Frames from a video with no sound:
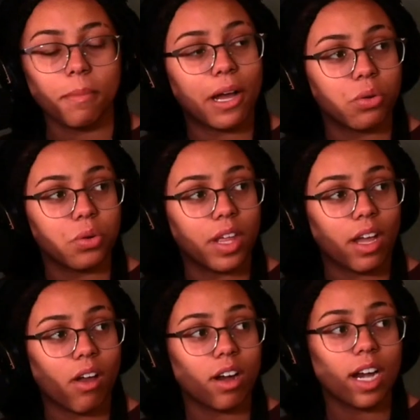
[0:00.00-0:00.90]
about who they
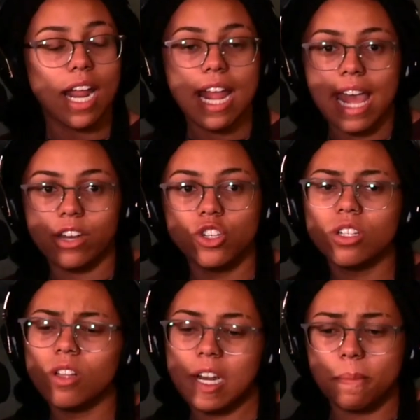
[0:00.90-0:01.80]
are, and just
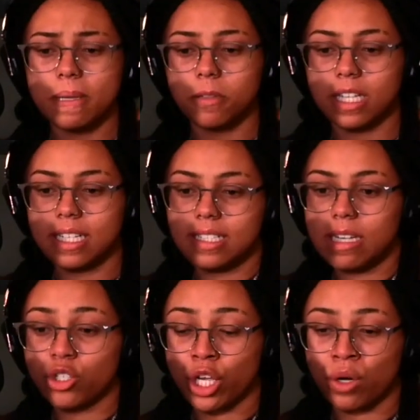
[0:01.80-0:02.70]
a lot of the people I see
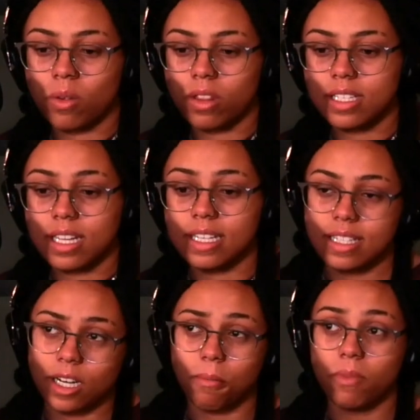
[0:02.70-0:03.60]
in general these days
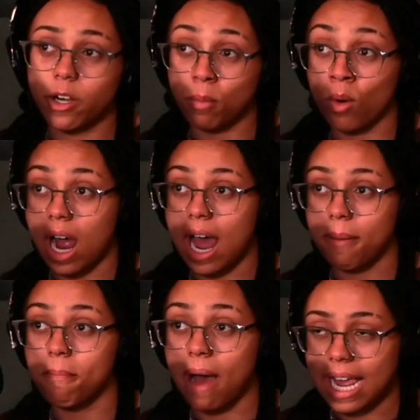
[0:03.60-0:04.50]
that are more
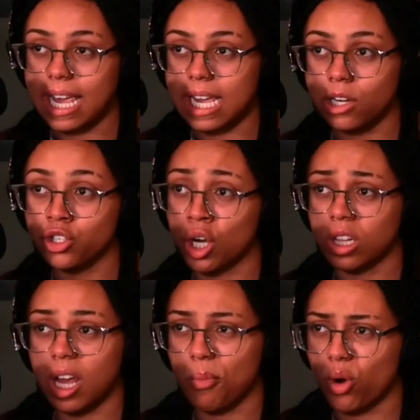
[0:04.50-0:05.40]
my age are a
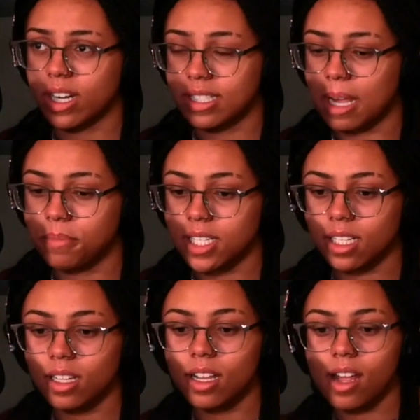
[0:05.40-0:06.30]
lot more
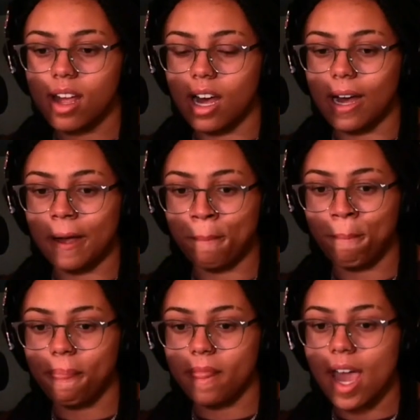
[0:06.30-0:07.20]
accepting,
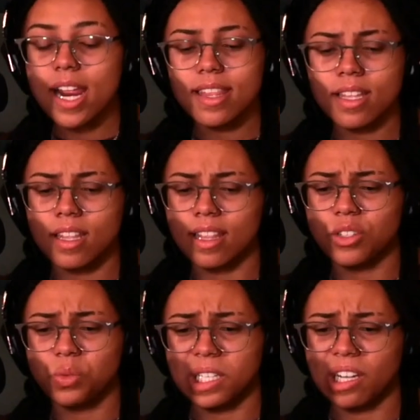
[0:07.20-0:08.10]
and I think that
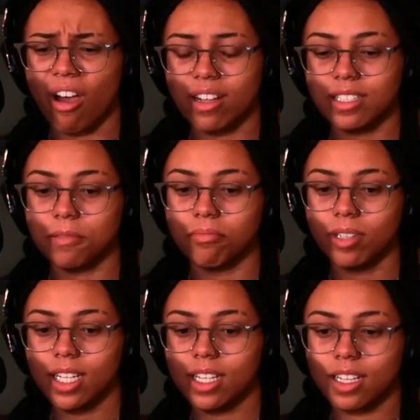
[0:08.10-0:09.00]
that's really awesome.
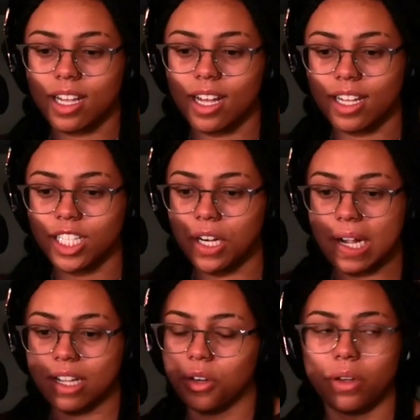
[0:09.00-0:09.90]

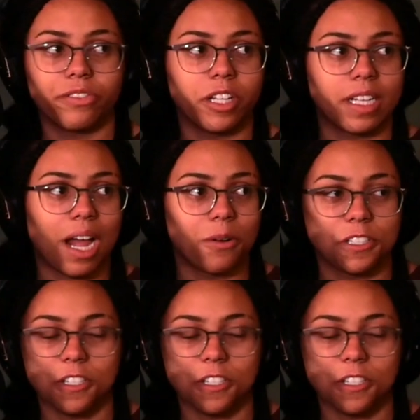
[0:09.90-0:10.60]
I could go on for like hours